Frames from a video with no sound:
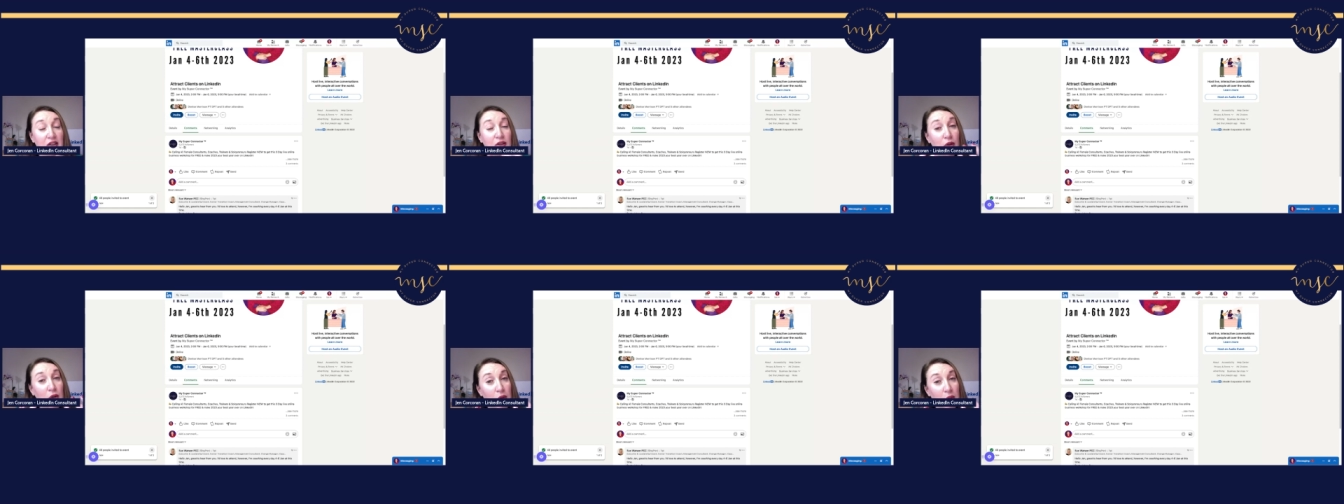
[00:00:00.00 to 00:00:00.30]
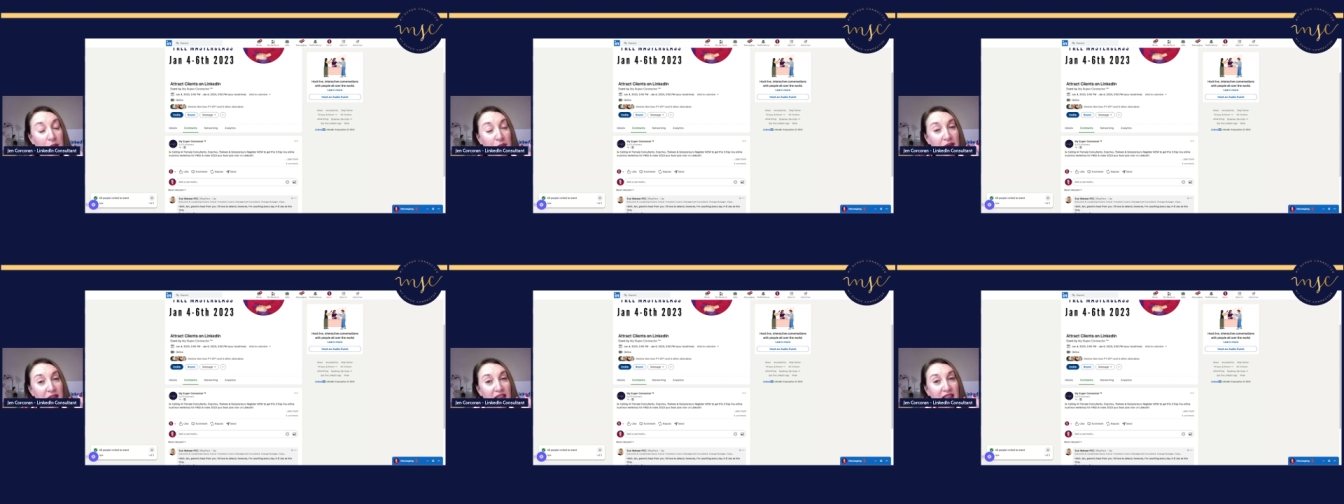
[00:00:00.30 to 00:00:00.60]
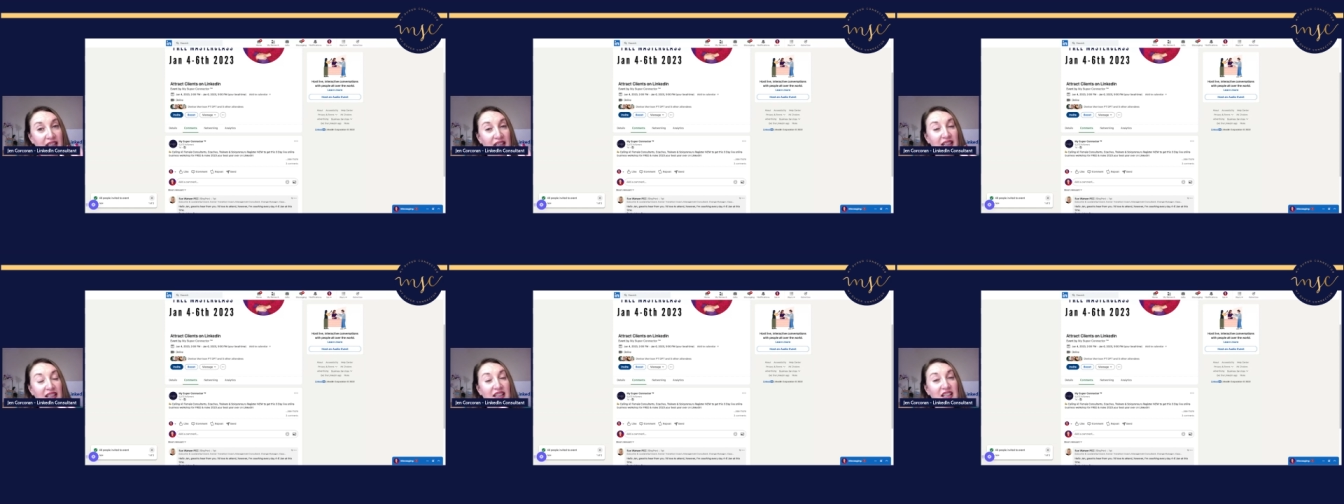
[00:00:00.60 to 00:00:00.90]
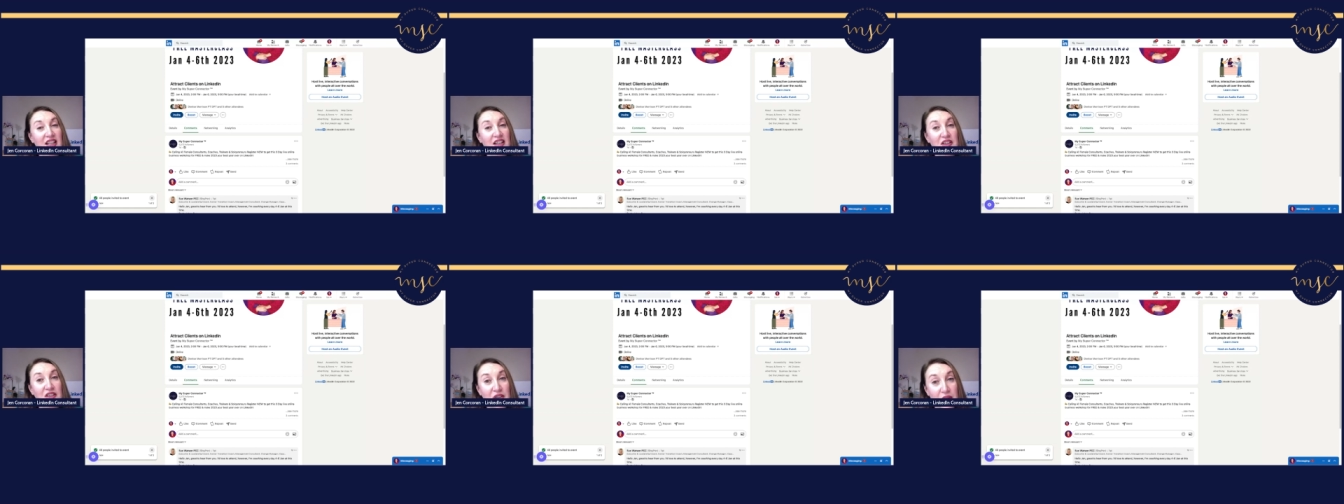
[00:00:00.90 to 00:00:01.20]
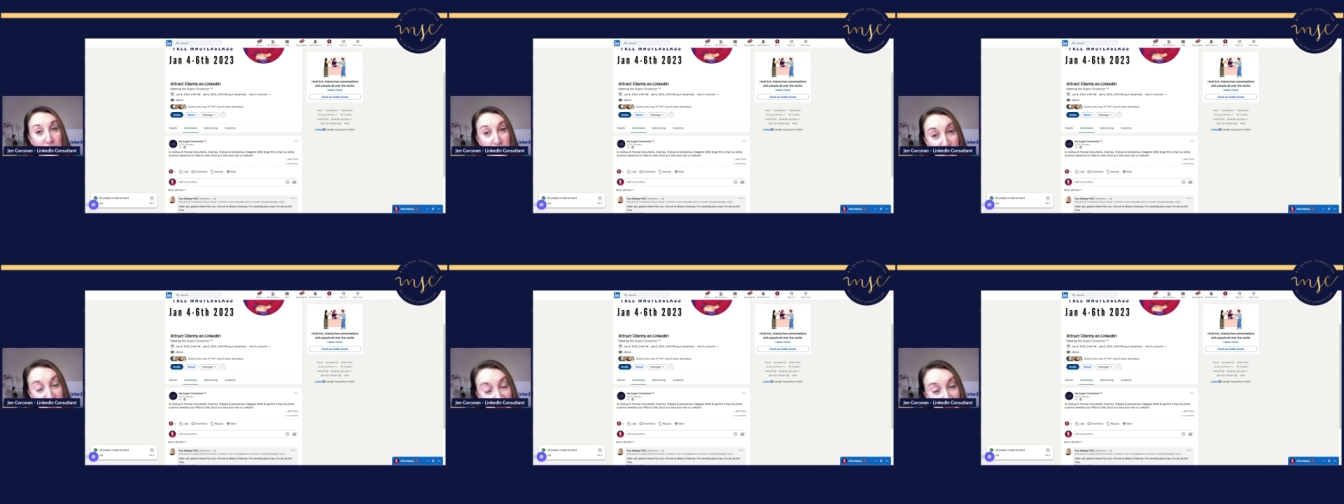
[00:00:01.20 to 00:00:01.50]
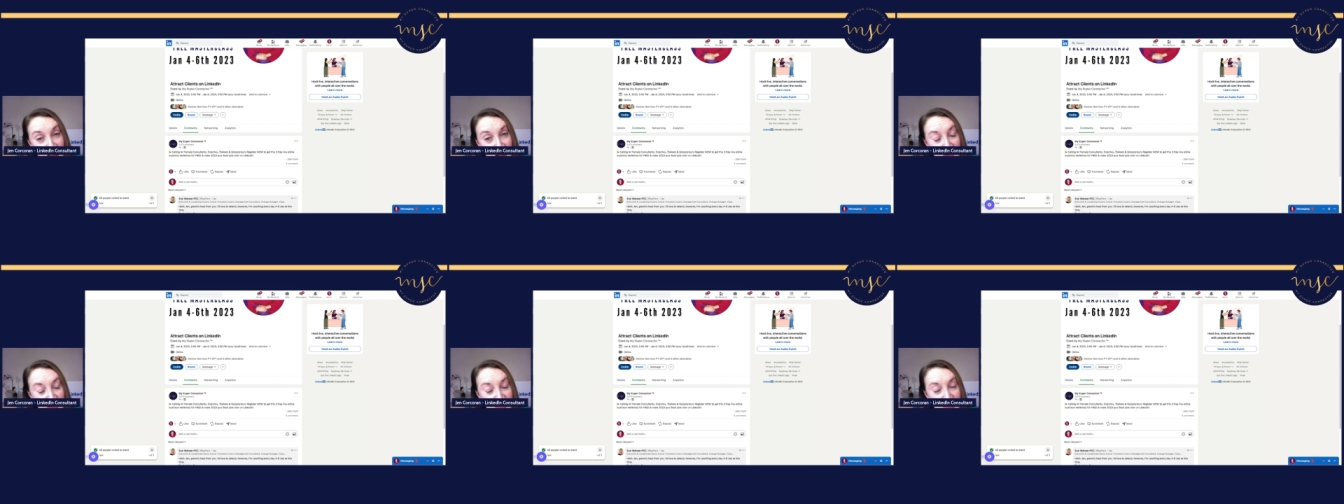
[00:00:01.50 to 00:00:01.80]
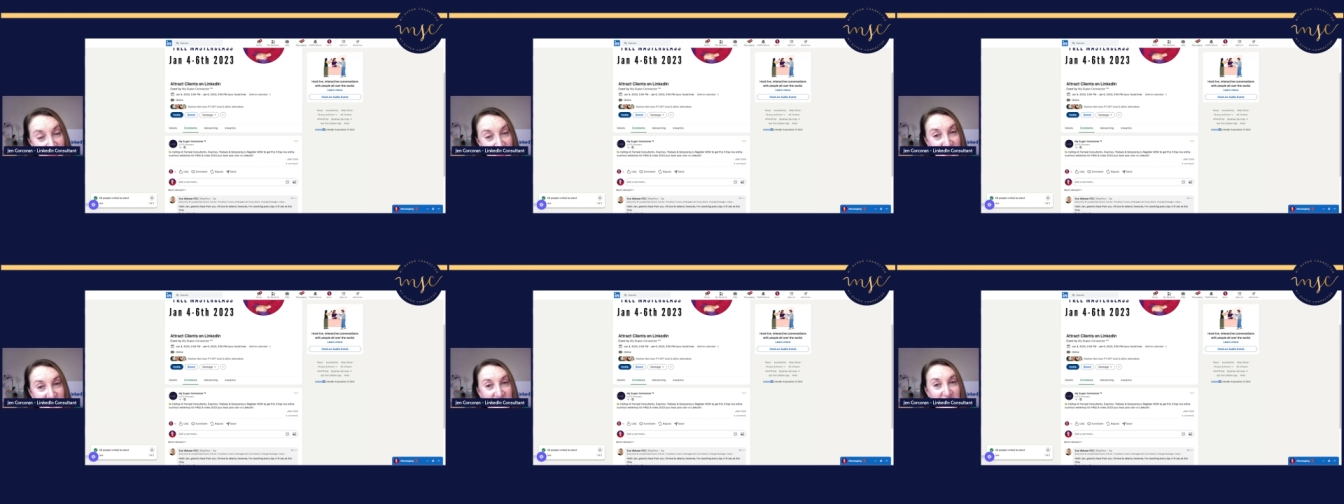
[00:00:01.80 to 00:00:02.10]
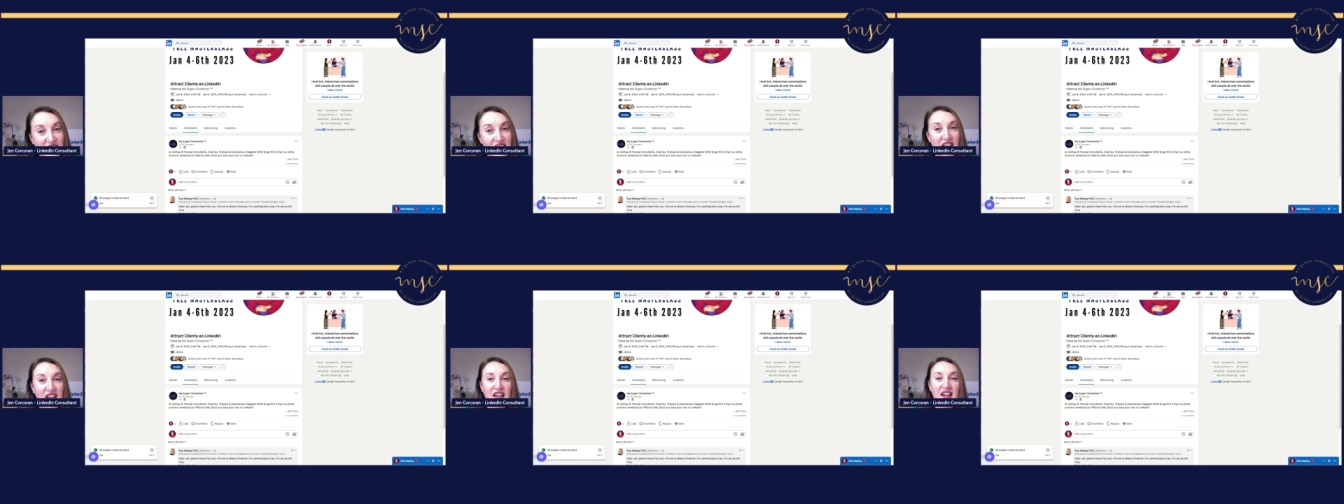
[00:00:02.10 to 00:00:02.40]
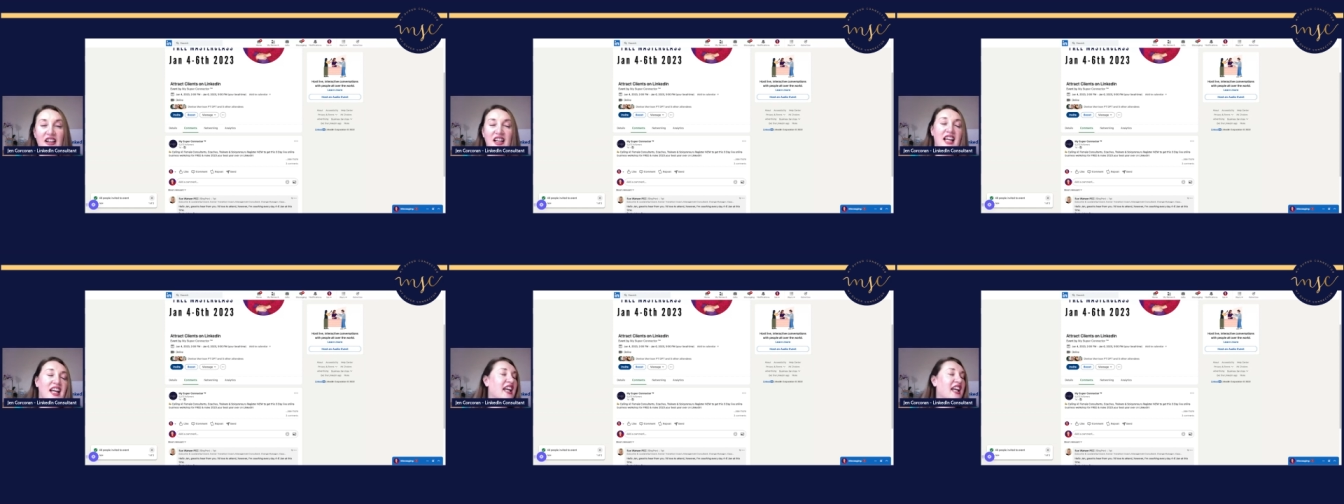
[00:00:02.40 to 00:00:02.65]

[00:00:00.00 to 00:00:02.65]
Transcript: company use that filter